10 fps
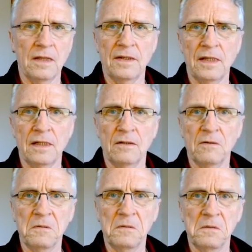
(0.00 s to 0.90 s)
And then
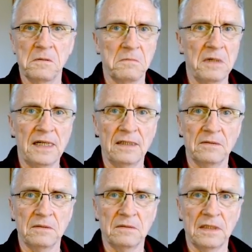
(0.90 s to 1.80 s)

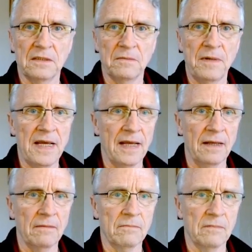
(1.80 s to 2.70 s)
you start to
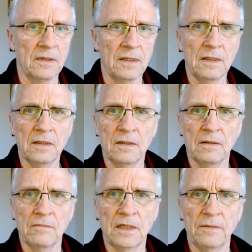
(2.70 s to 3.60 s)
play.
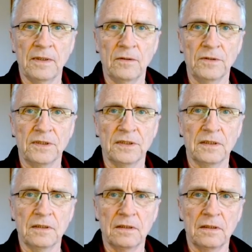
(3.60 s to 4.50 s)
Maybe use